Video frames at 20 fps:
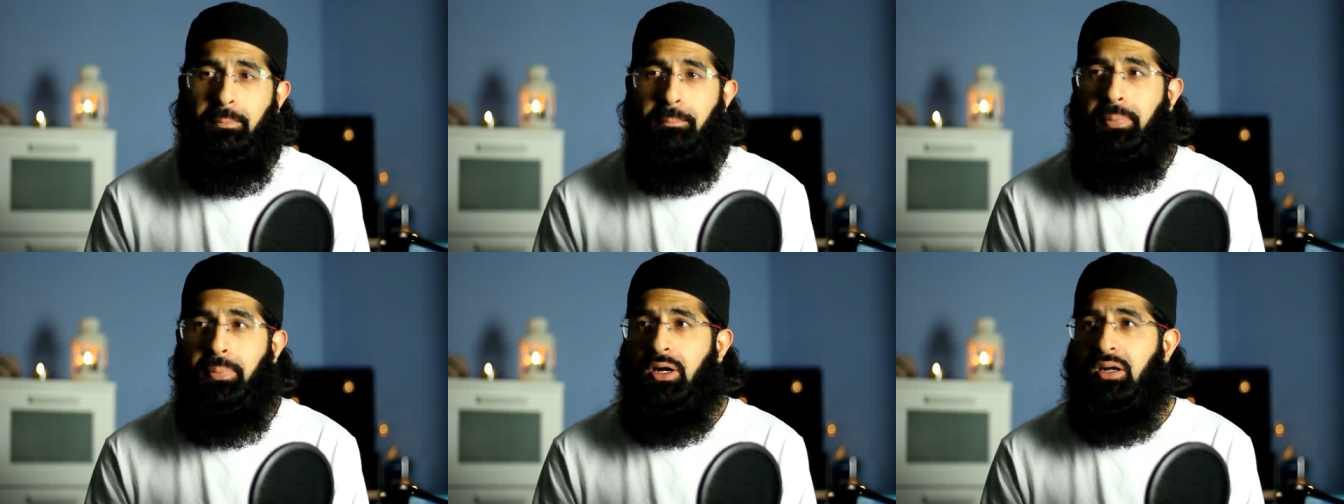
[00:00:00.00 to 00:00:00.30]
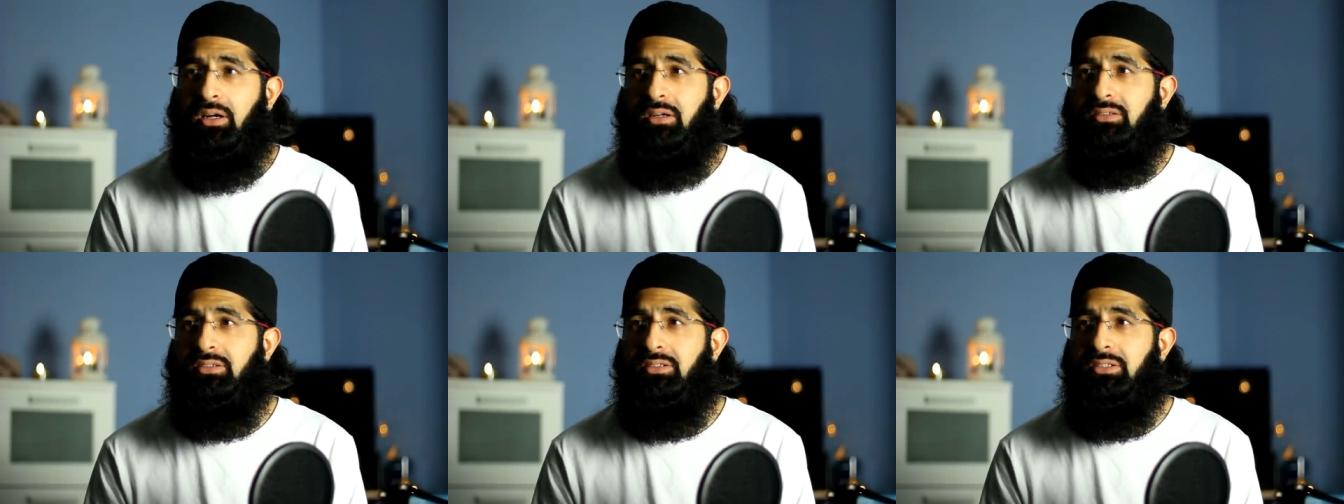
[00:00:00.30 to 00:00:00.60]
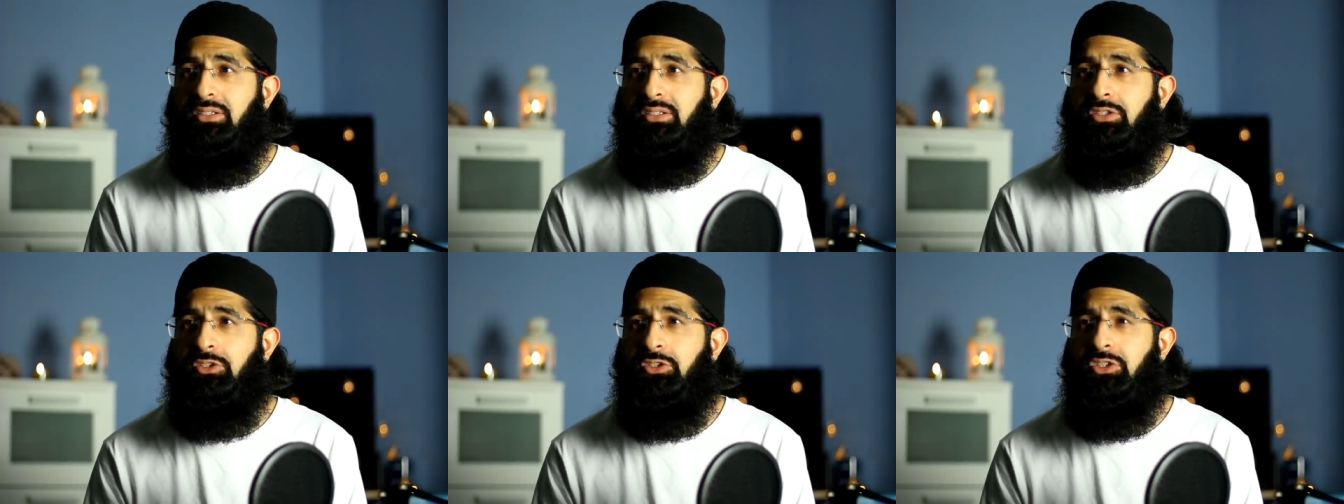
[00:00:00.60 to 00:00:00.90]
but
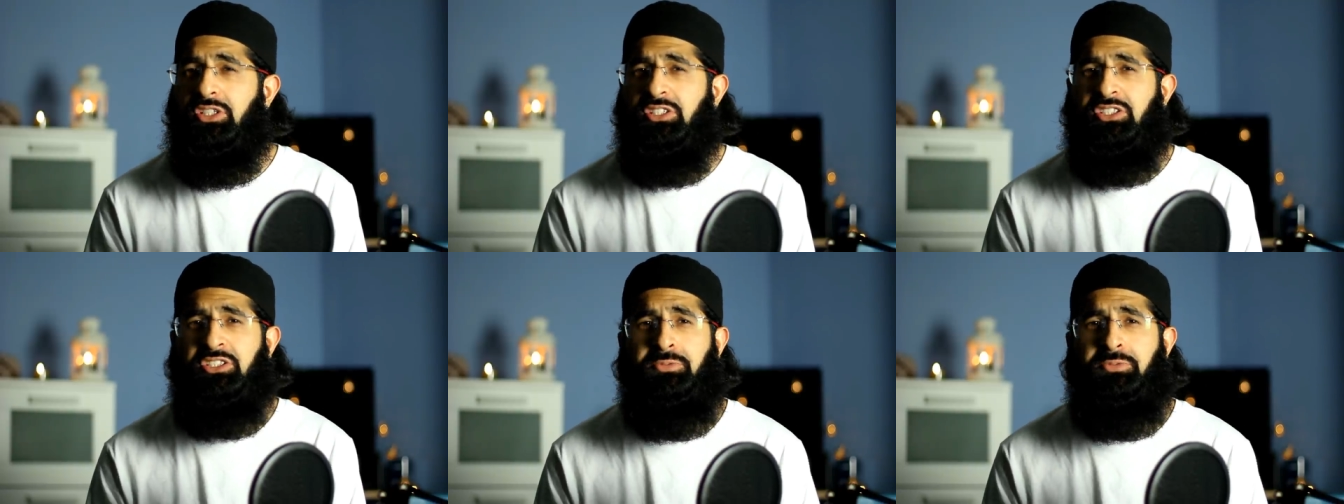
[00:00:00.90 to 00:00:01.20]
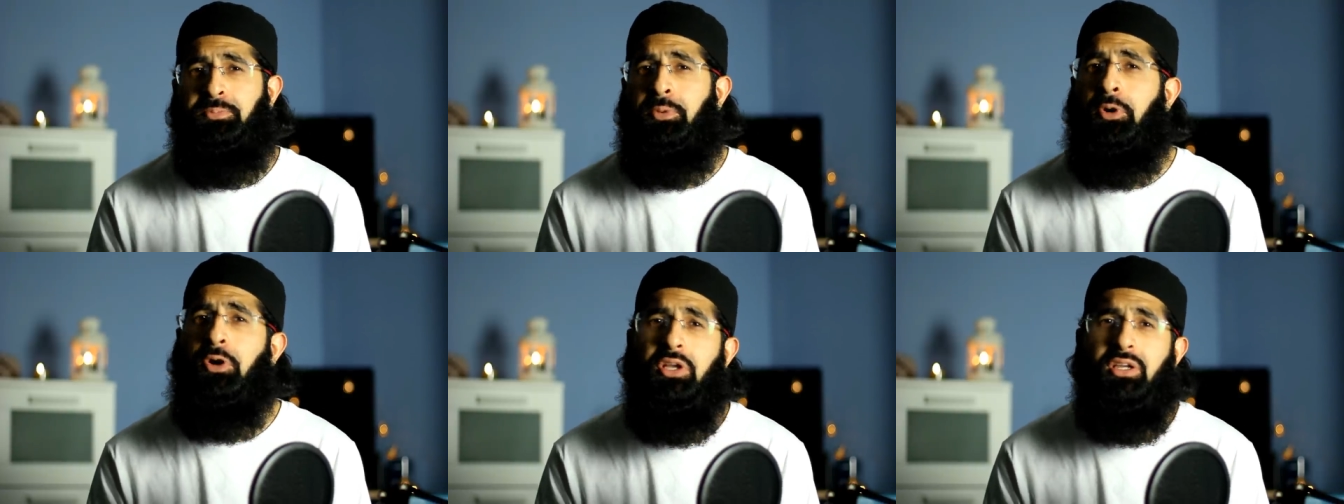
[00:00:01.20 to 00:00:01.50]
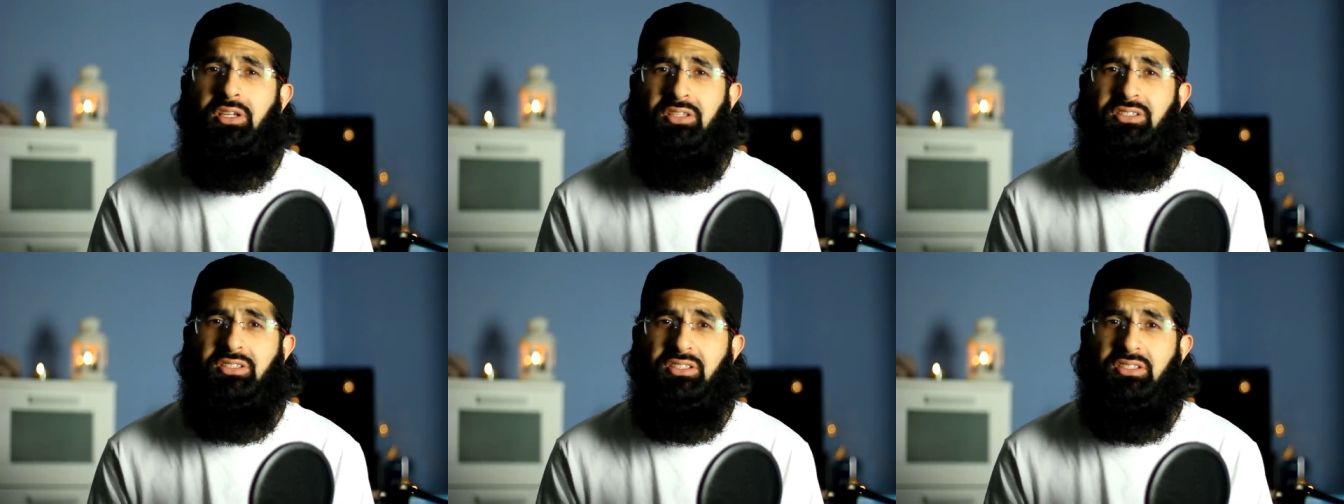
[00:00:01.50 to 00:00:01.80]
you're just
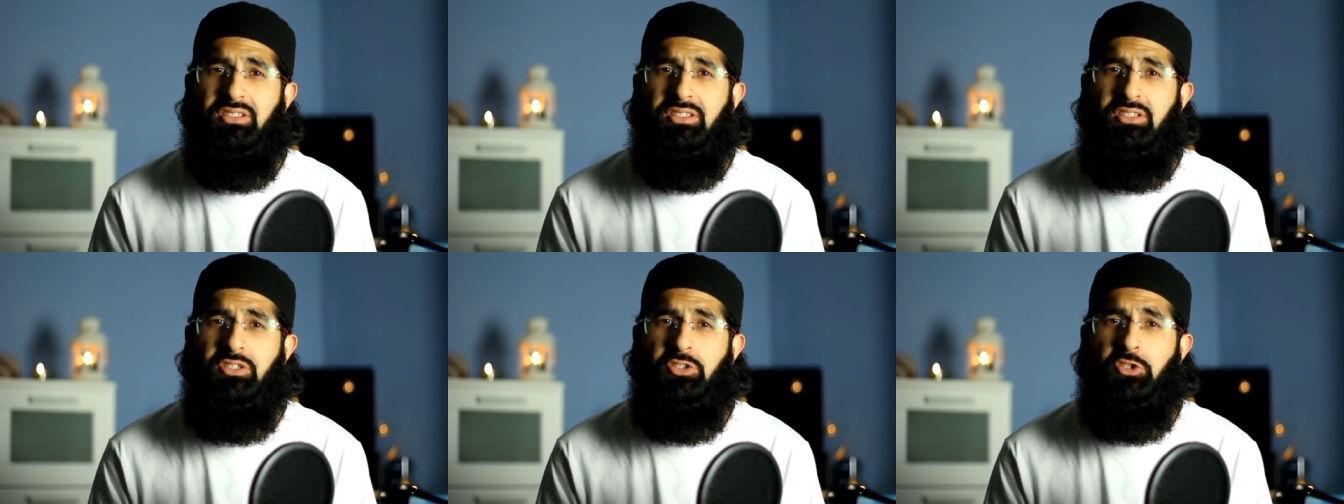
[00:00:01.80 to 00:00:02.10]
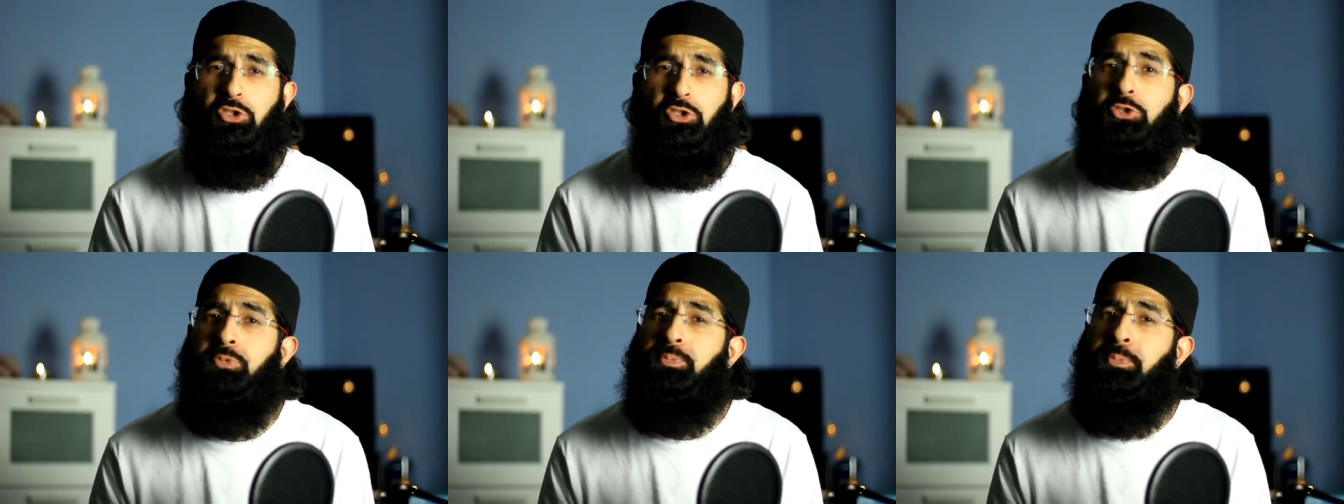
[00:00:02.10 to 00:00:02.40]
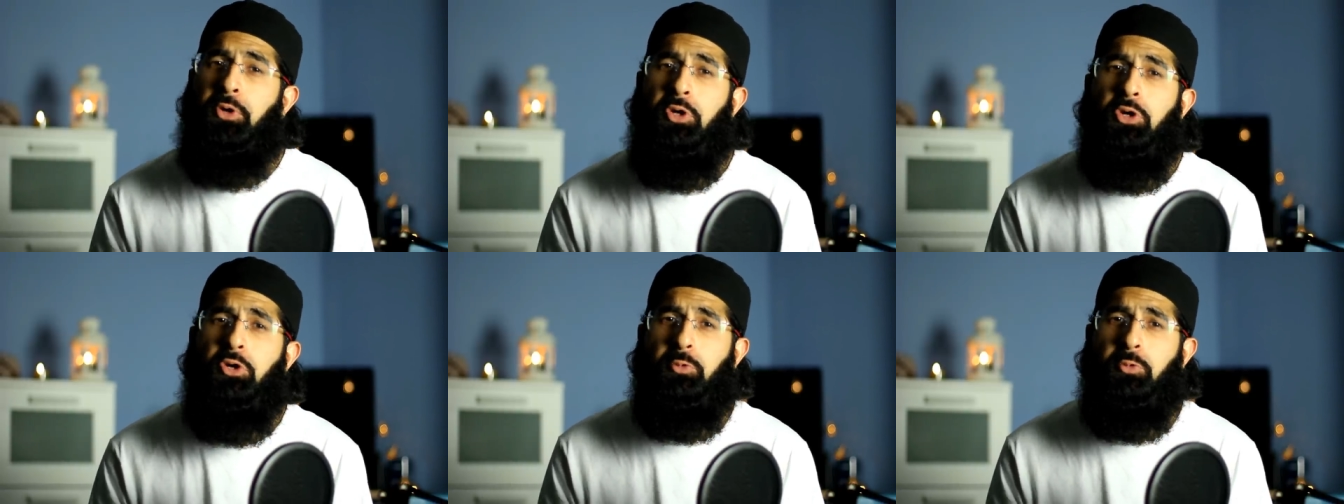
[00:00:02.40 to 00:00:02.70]
spoiled. You're
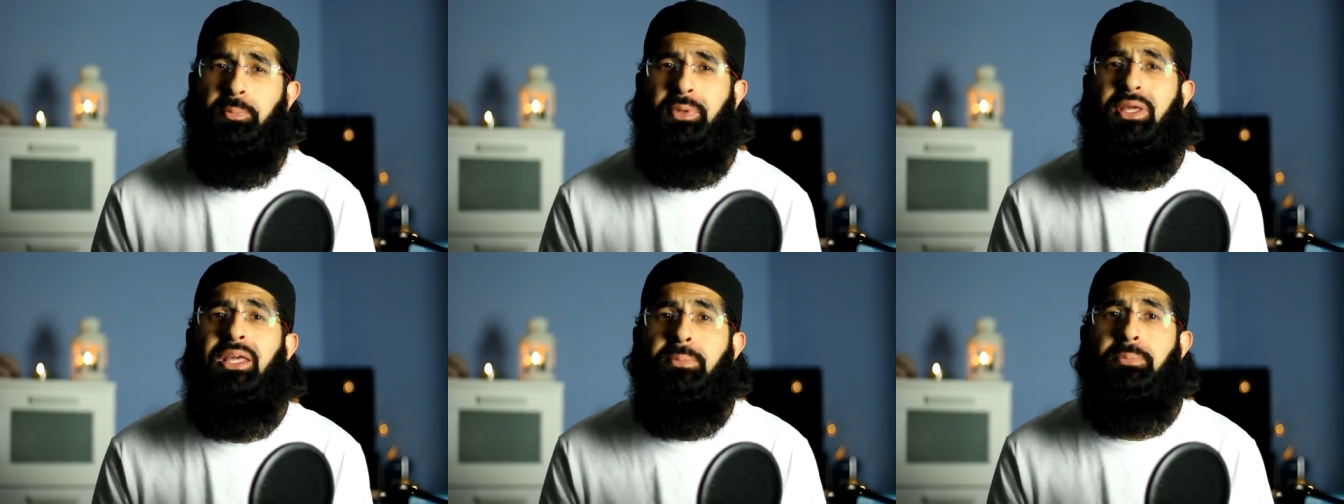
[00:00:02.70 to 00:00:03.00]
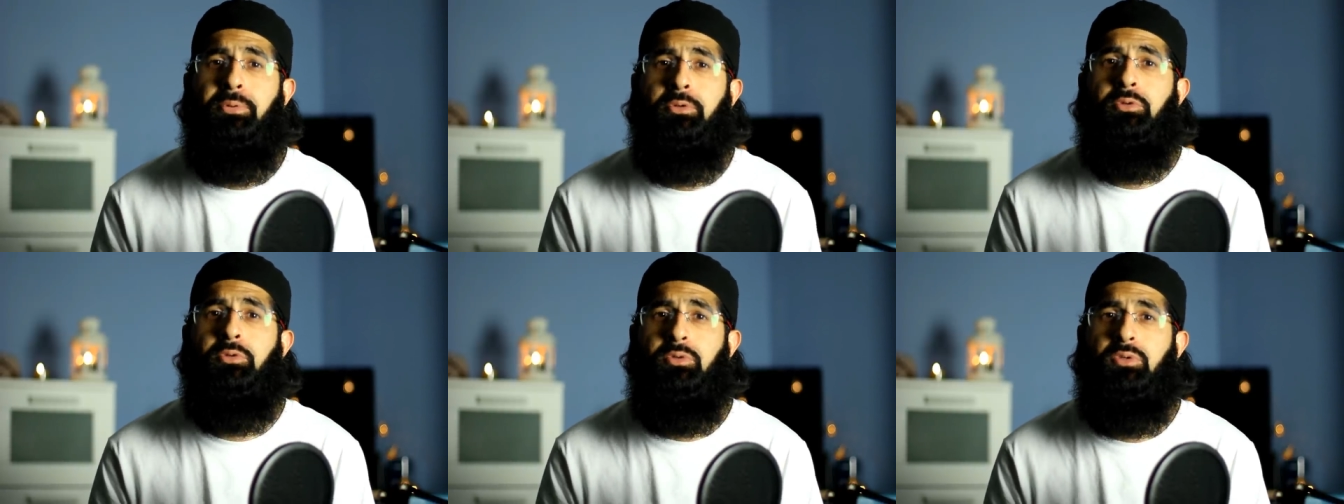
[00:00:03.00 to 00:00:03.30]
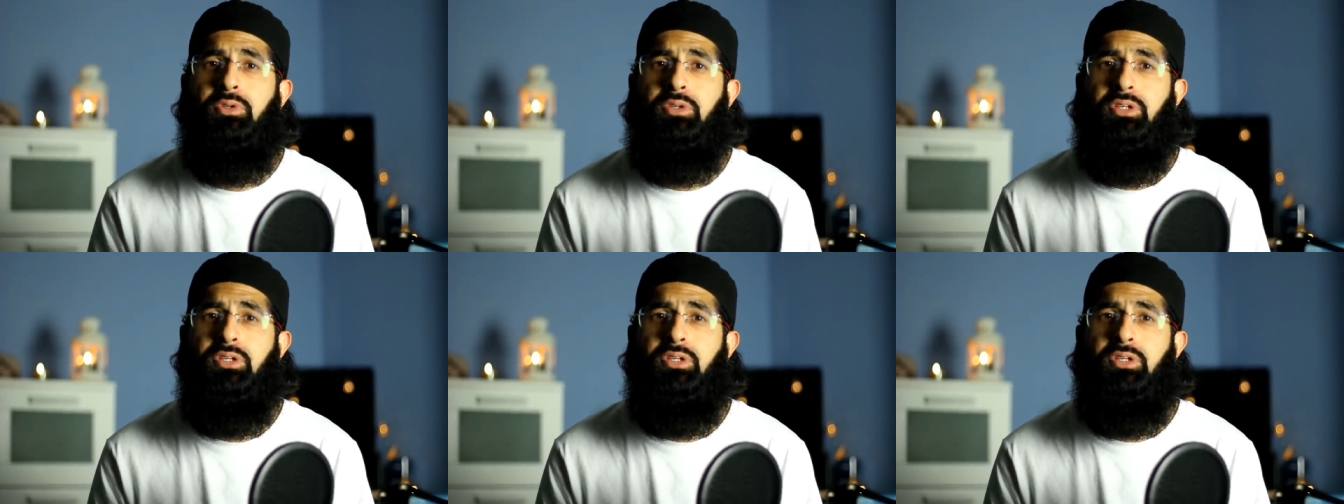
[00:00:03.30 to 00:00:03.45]
spoiled people.